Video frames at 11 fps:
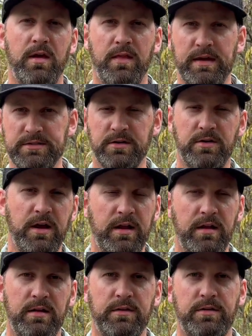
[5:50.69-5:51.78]
That's a great
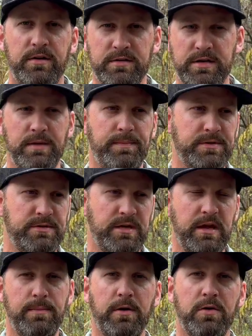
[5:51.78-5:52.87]
third tip, is to
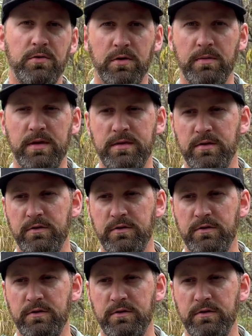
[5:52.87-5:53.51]
keep a cooler with you,